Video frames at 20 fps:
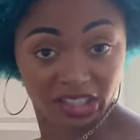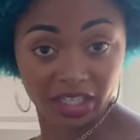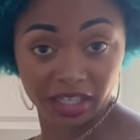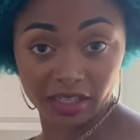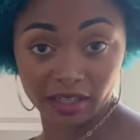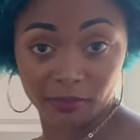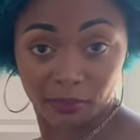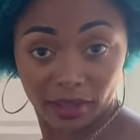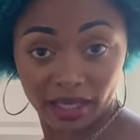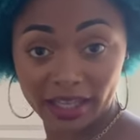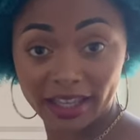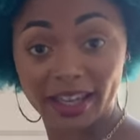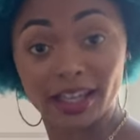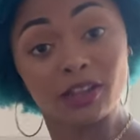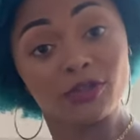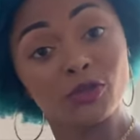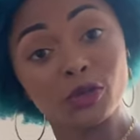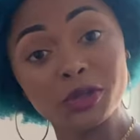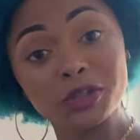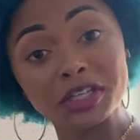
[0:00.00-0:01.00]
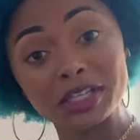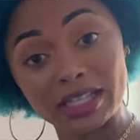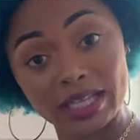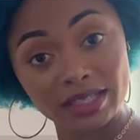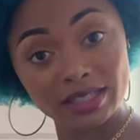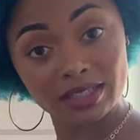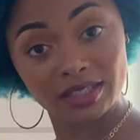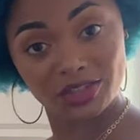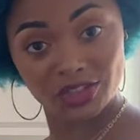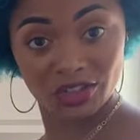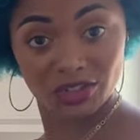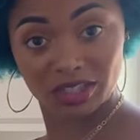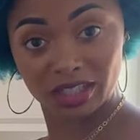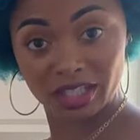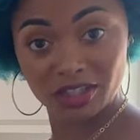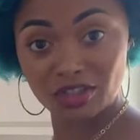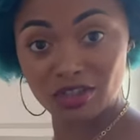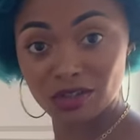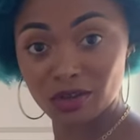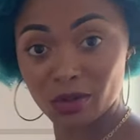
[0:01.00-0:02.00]
done by California Closets, just to
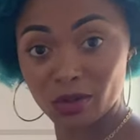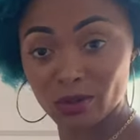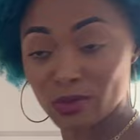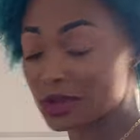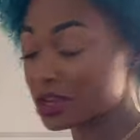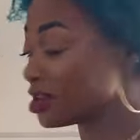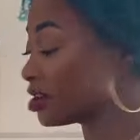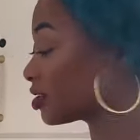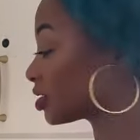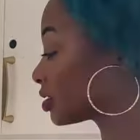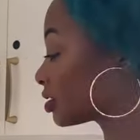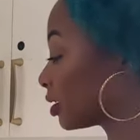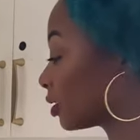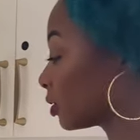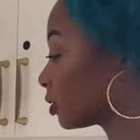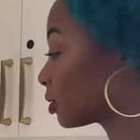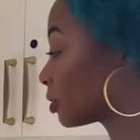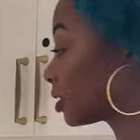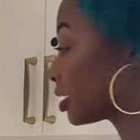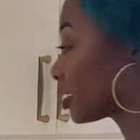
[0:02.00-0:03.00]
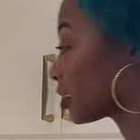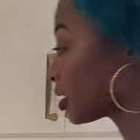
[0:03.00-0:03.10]
let you know. So